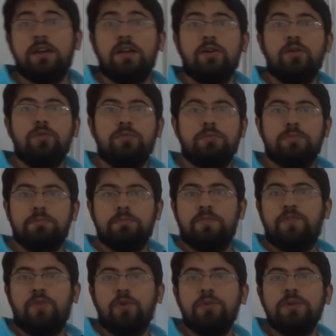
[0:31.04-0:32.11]
Now
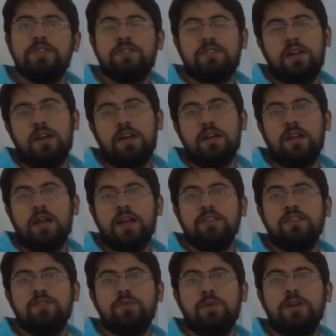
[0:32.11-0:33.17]
before we start, I
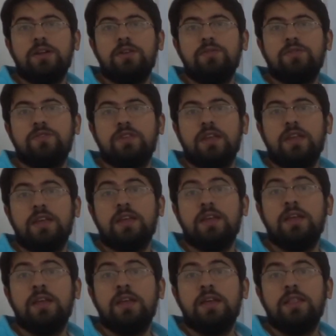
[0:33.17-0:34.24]
just wanted to say
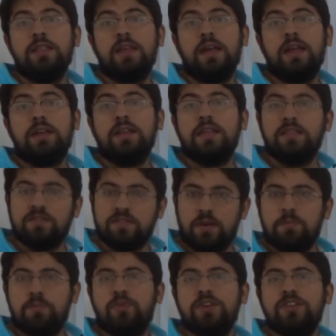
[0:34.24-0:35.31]
that in
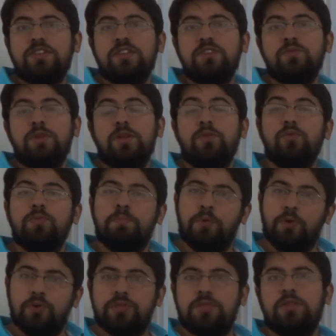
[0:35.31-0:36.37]
some questions we'll do
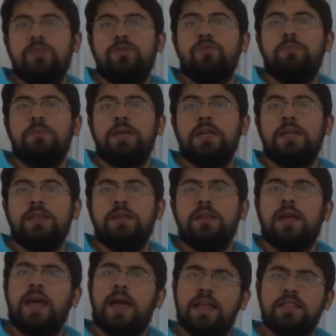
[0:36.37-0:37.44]
both the
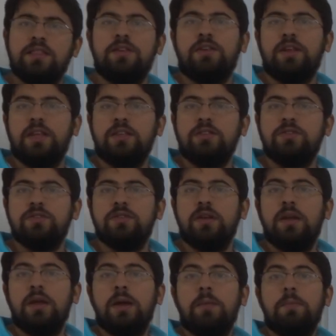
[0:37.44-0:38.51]
domain and the range,
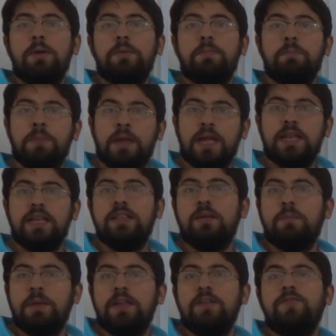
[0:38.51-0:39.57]
but mainly the
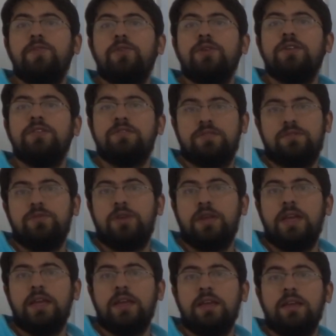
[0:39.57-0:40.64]
main focus
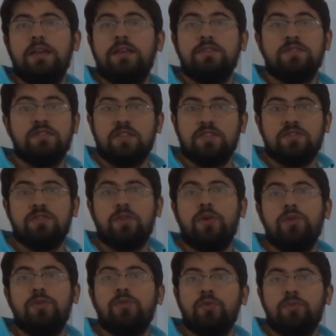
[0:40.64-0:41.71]
today is just
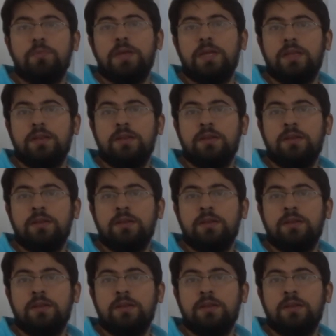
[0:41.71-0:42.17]
on domain.